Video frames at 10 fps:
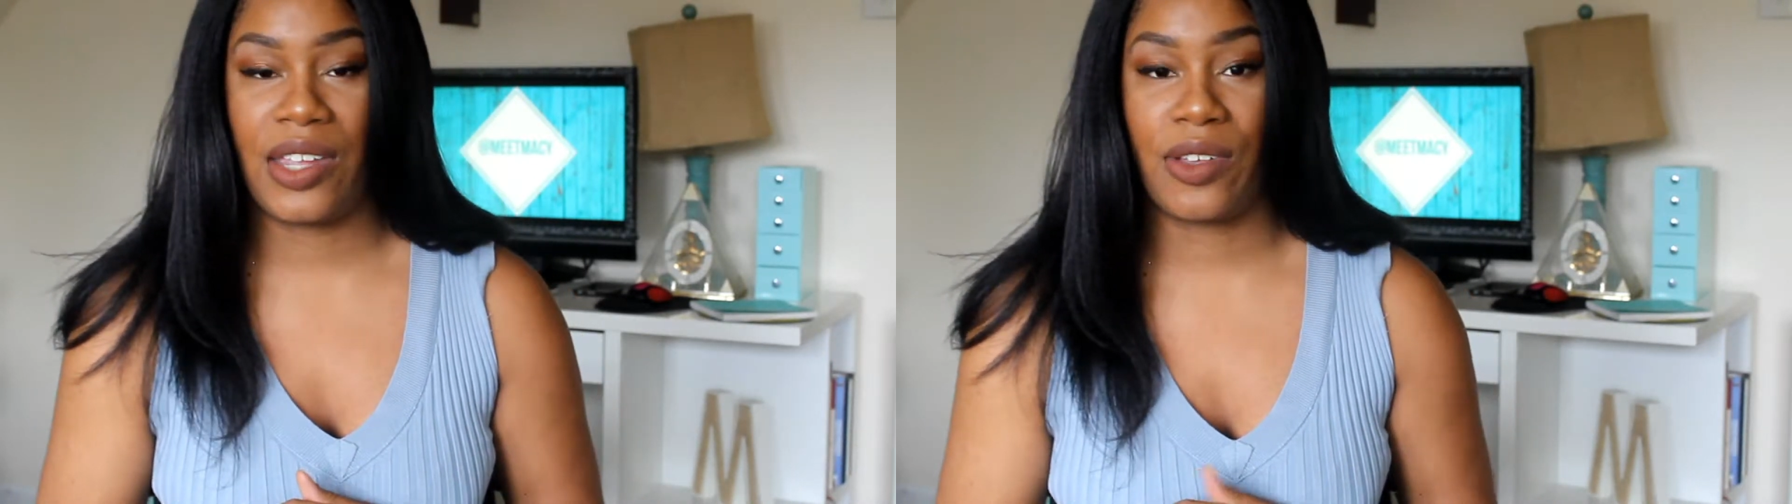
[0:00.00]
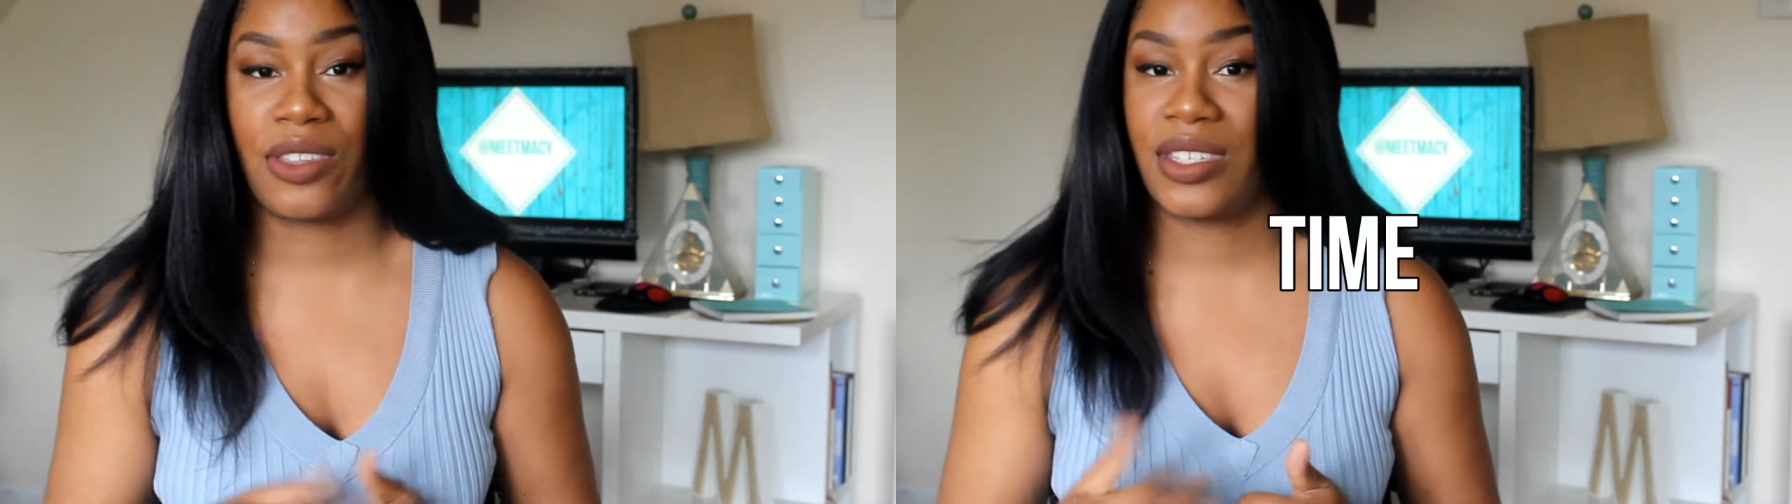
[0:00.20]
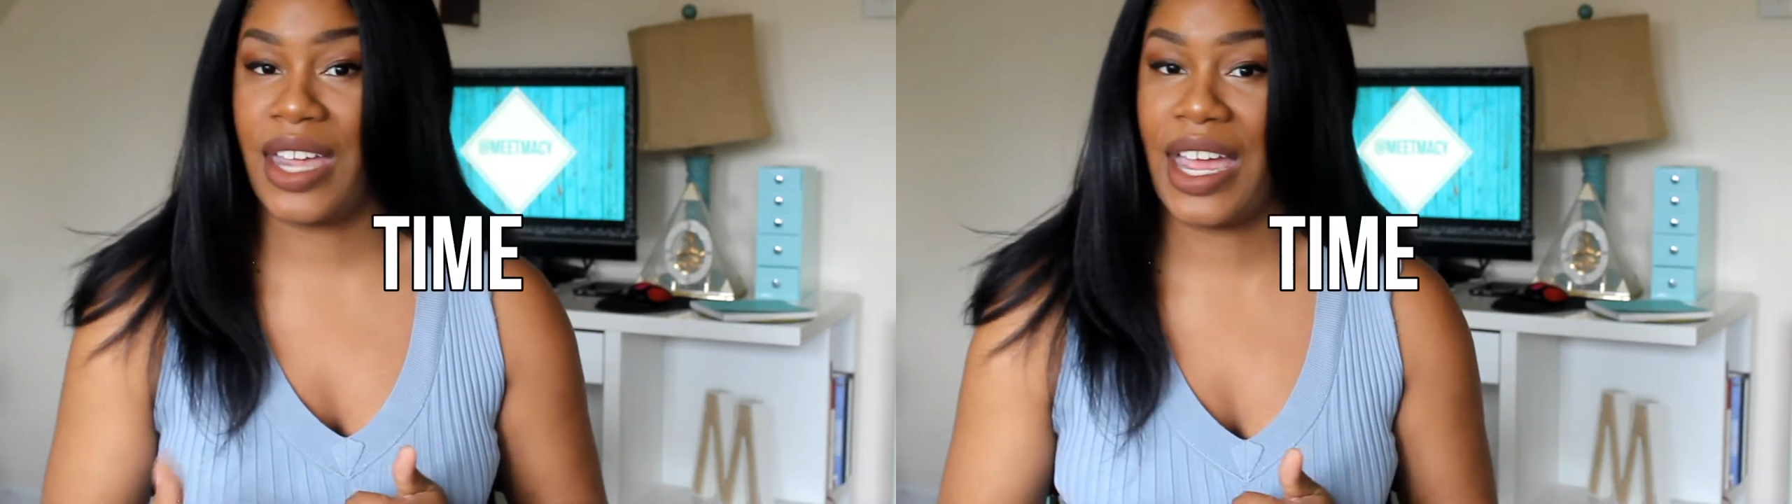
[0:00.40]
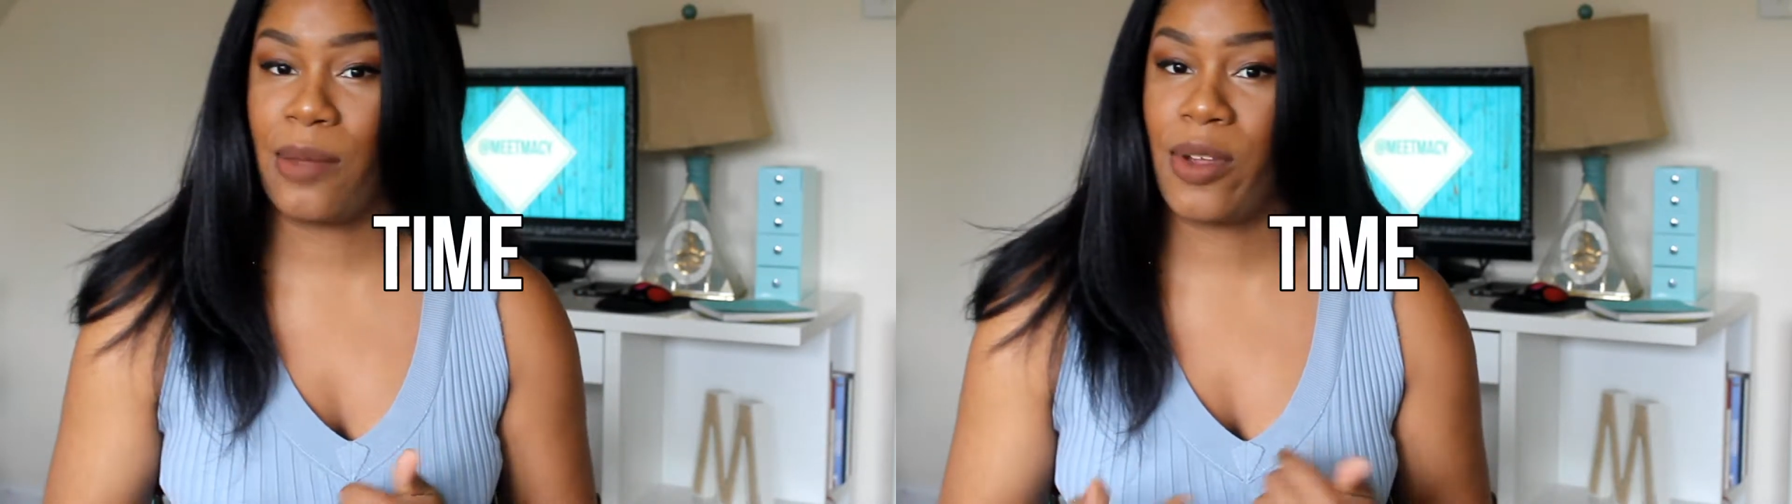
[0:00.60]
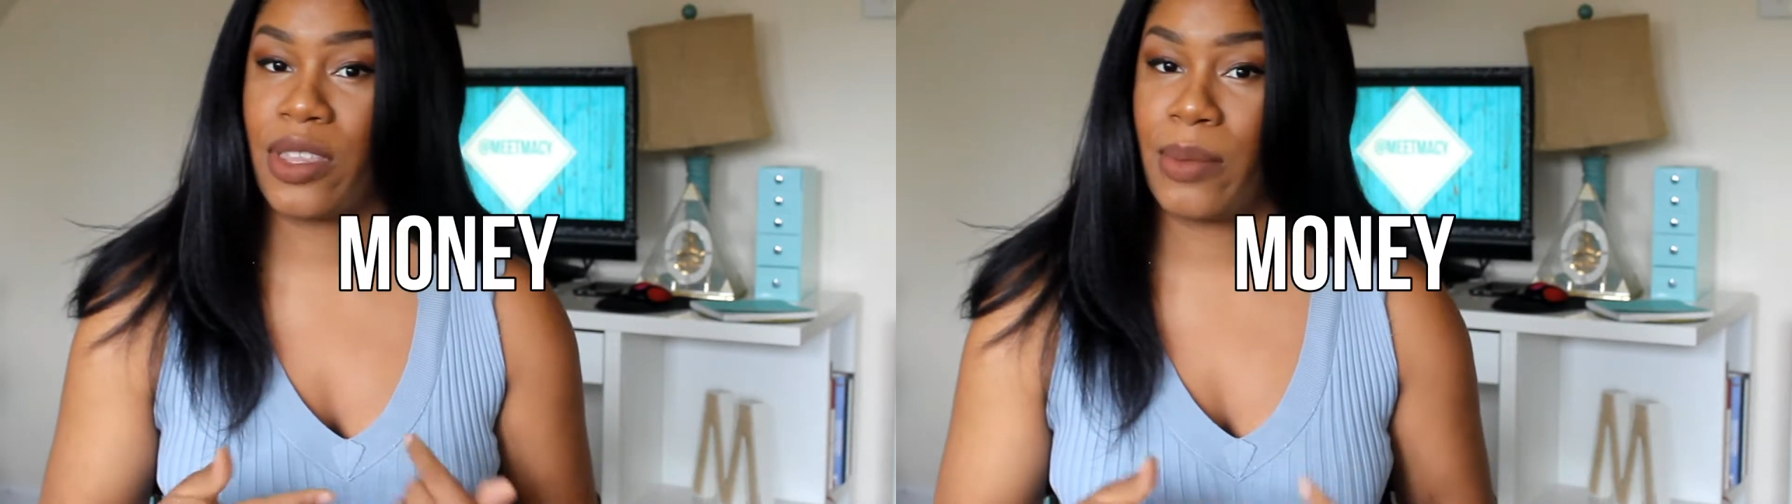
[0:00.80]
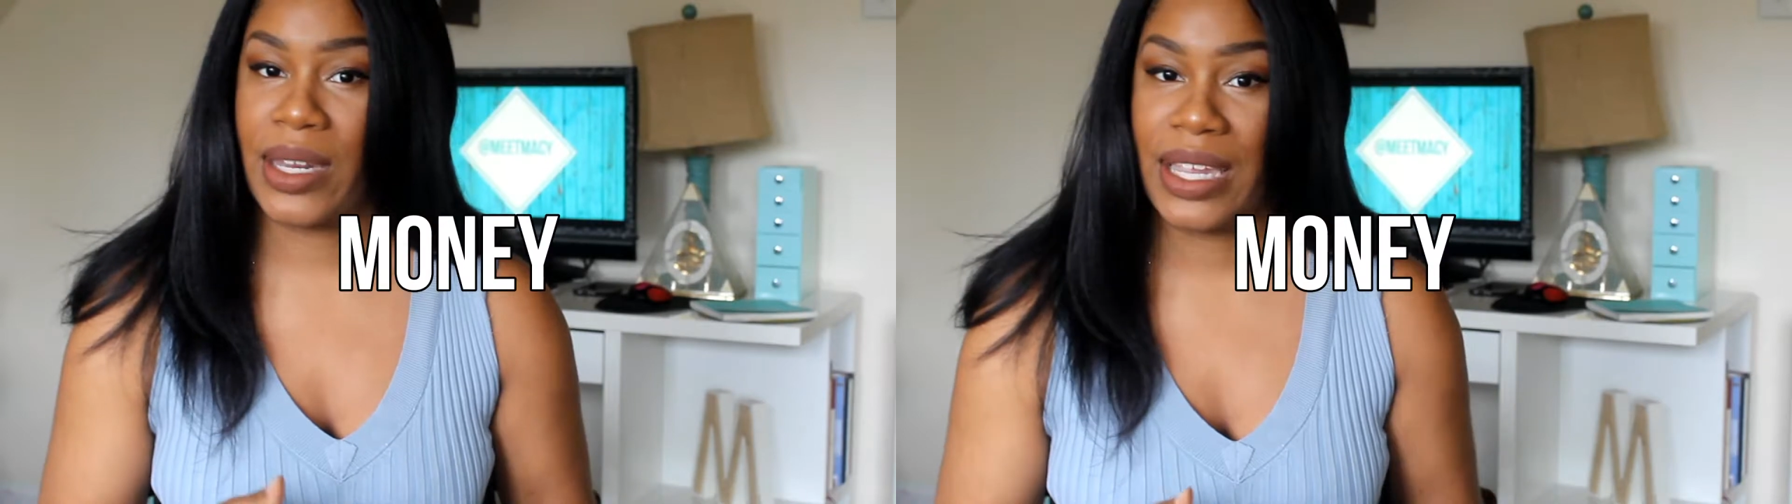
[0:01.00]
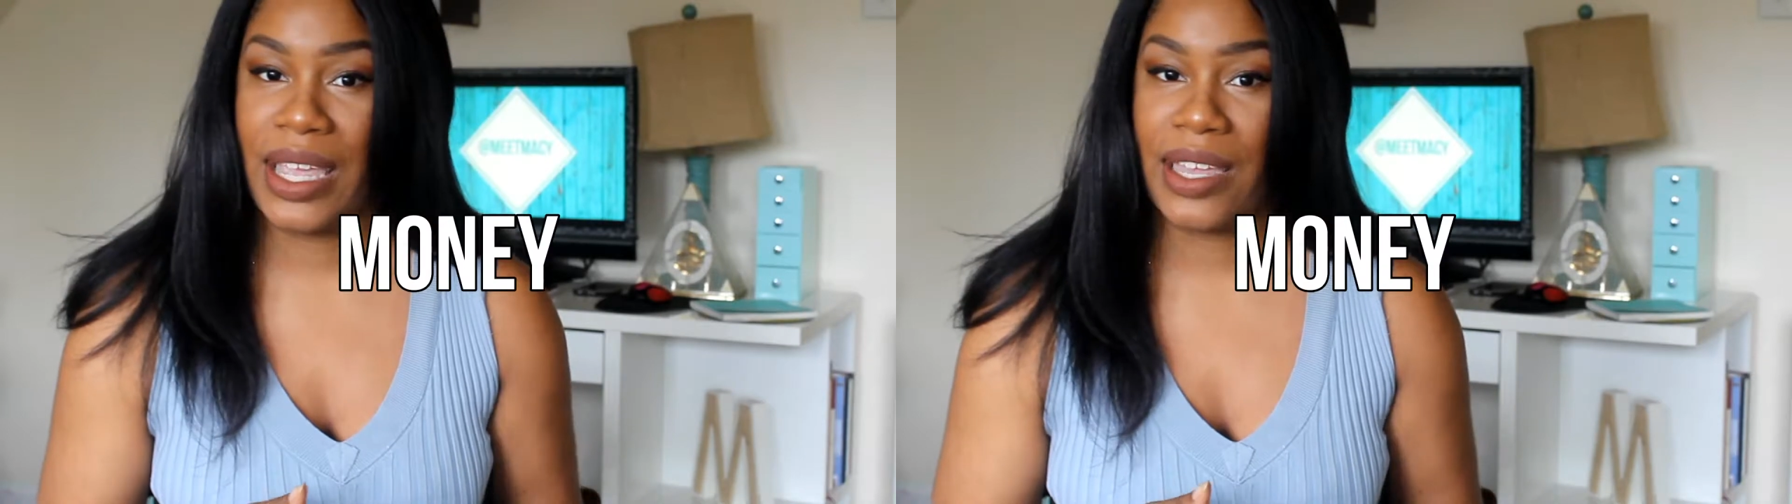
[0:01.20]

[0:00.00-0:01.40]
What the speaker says: either the time or the money